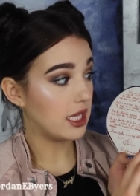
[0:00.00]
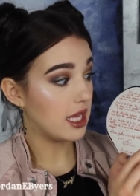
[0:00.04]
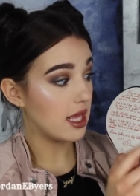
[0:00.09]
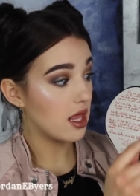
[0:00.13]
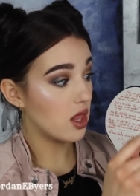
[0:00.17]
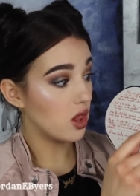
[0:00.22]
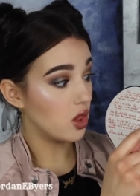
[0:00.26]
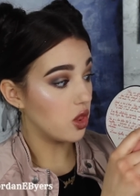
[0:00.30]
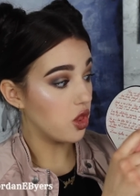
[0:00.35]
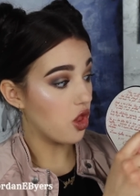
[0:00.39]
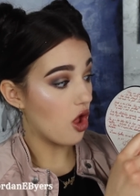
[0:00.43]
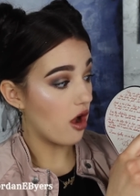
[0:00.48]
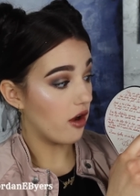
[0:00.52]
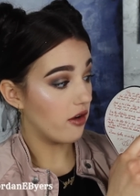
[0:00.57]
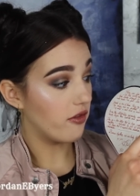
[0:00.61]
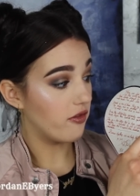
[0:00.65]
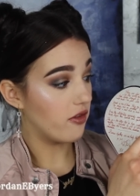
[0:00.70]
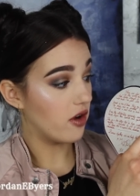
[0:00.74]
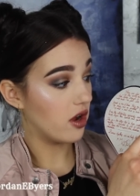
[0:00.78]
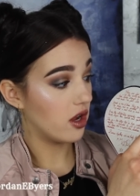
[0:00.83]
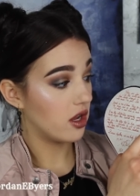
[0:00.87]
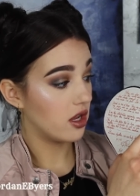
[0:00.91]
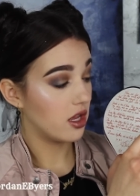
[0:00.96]

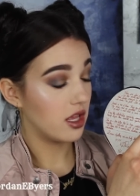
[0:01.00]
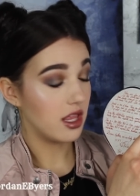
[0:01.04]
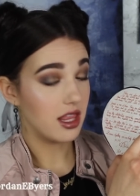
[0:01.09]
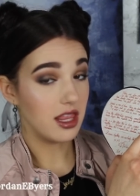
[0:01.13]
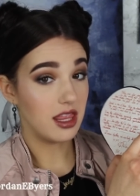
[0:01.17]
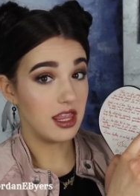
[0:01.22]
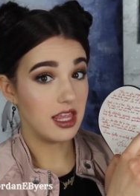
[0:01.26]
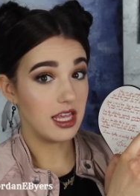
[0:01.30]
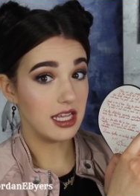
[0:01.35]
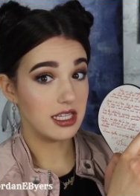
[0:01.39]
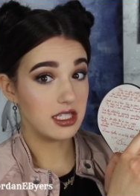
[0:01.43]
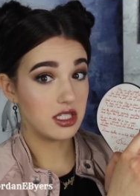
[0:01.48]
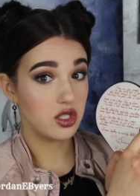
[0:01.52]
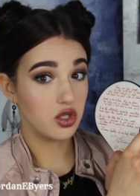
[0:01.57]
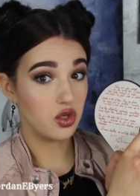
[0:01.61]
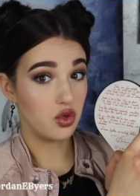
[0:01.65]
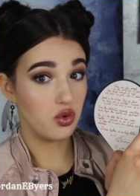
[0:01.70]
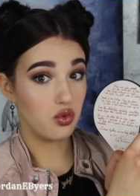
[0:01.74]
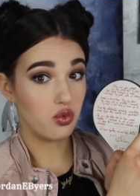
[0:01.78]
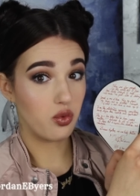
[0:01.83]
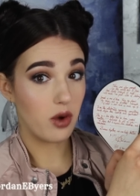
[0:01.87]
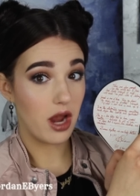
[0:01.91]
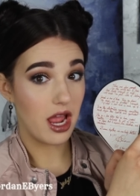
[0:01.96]
love this
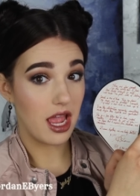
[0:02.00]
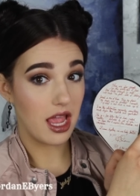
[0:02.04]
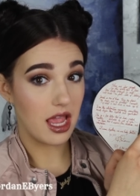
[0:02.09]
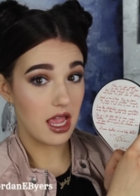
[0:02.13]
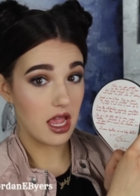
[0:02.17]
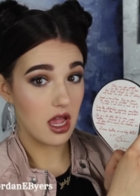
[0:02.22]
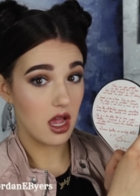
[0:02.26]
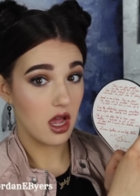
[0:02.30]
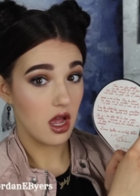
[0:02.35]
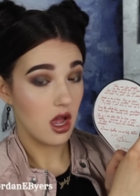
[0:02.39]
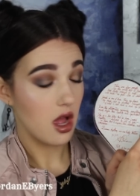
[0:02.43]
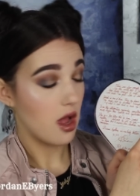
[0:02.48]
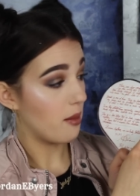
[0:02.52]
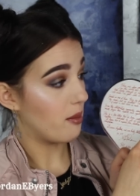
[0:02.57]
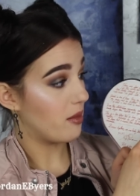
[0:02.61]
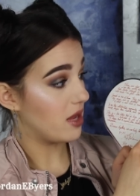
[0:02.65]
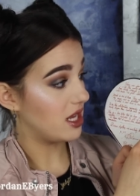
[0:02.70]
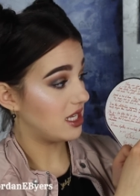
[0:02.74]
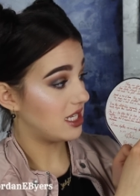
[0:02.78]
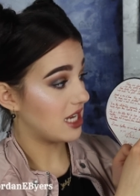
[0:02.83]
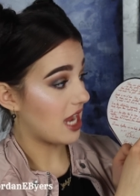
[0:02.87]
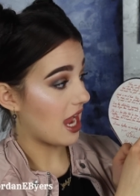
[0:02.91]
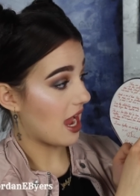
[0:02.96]
gray
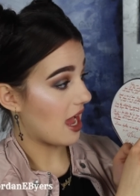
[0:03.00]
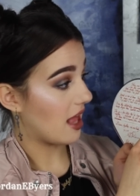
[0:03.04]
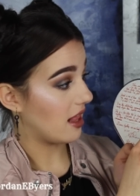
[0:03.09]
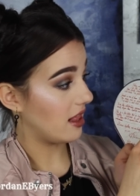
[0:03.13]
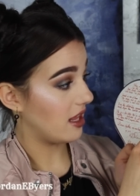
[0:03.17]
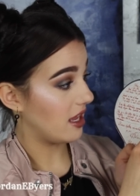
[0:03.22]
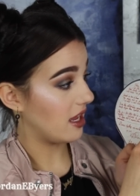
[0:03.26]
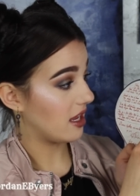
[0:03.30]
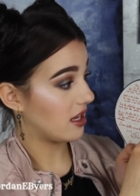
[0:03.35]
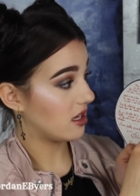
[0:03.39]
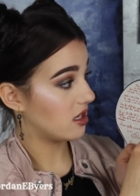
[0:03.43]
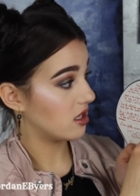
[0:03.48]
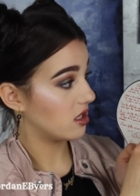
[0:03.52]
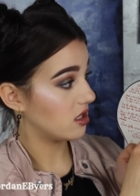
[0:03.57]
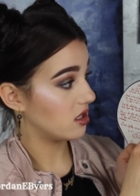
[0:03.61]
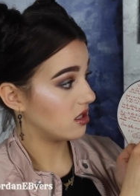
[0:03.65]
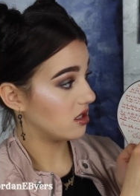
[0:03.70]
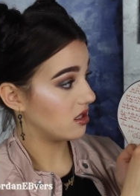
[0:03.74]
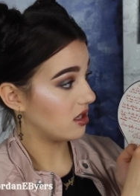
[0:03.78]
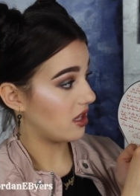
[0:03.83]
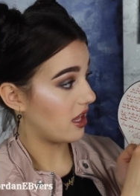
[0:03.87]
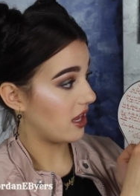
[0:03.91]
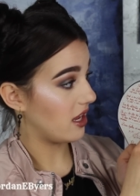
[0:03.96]
metallic,
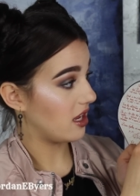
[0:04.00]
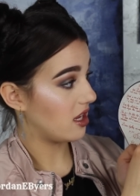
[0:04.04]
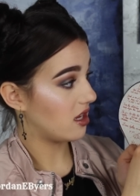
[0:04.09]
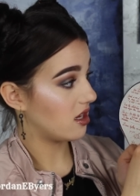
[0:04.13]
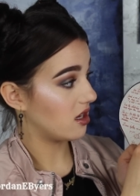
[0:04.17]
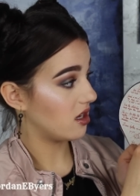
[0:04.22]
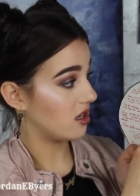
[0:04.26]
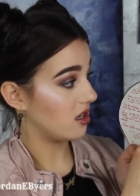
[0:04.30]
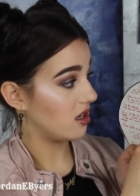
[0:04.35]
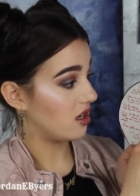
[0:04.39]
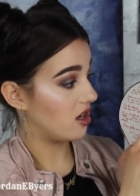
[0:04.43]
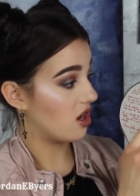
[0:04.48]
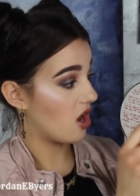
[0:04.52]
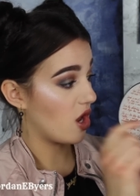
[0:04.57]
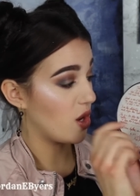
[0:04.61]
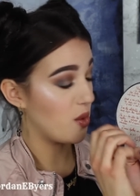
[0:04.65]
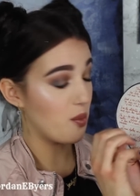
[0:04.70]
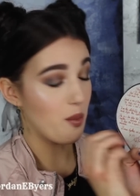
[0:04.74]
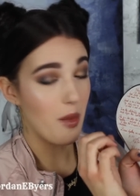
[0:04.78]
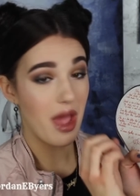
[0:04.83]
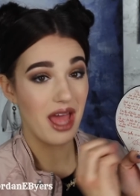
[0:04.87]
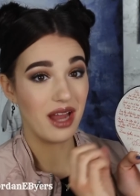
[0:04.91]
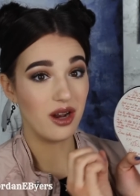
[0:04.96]
like
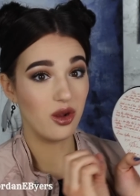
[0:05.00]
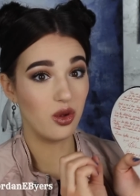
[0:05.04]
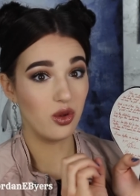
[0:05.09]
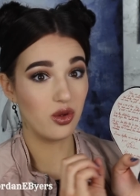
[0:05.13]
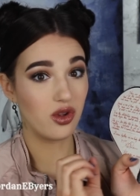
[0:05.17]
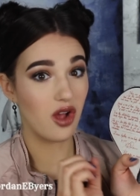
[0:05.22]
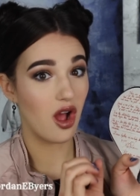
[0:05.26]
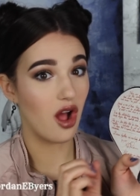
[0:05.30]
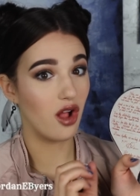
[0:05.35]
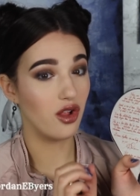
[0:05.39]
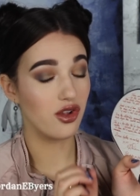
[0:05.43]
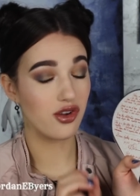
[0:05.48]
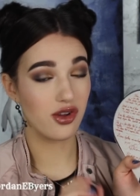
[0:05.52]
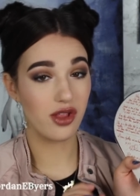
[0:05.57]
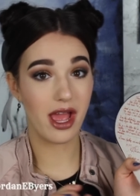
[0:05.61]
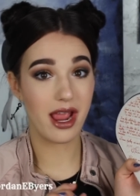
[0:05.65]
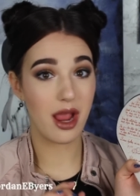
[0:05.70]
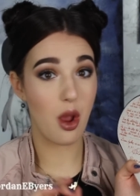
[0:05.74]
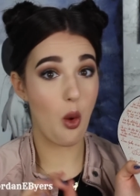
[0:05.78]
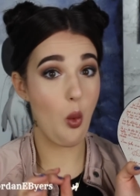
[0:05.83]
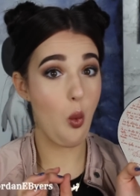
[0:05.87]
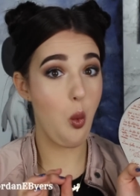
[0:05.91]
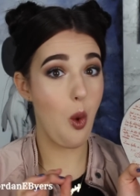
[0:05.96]
gunmetal color.
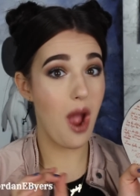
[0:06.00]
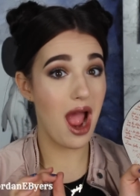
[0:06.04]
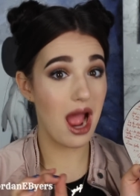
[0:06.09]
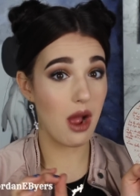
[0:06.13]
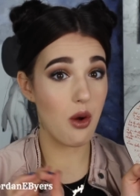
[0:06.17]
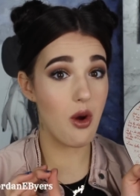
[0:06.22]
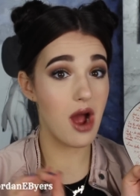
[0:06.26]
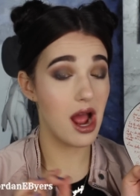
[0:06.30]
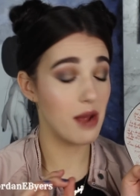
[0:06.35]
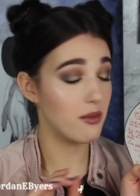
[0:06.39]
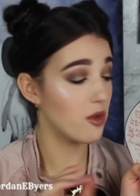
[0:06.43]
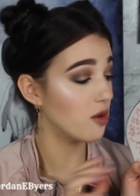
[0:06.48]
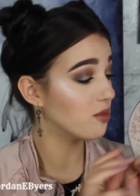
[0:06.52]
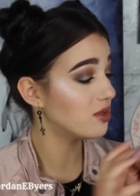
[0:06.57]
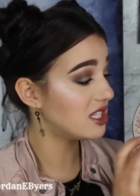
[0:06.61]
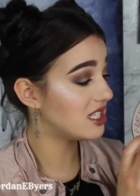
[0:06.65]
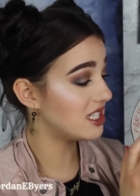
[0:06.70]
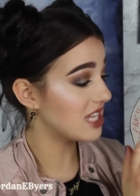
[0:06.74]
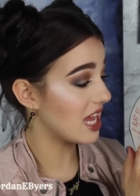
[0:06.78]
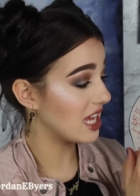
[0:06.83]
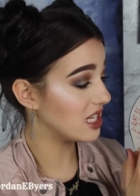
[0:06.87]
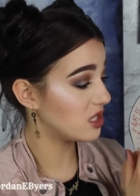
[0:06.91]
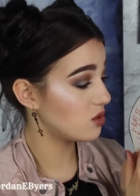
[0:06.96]
Like, wow, I'm
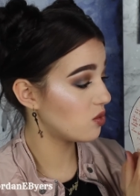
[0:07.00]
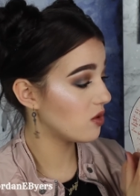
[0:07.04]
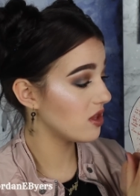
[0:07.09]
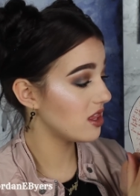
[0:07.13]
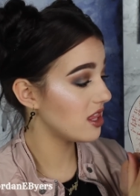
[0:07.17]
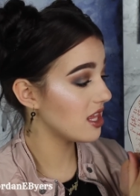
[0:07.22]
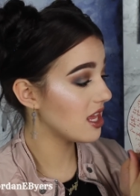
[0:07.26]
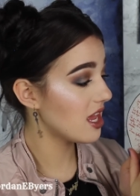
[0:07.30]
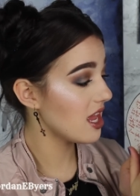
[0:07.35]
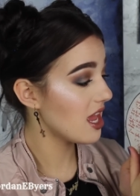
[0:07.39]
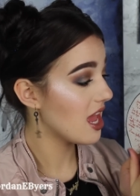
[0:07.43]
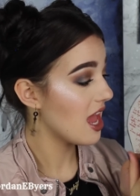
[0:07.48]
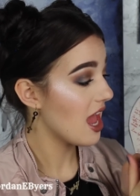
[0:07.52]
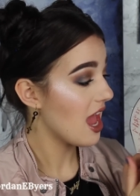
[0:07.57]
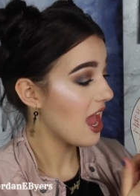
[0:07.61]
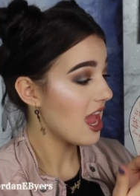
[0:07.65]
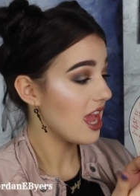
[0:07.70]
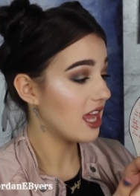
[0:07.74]
obsessed with it.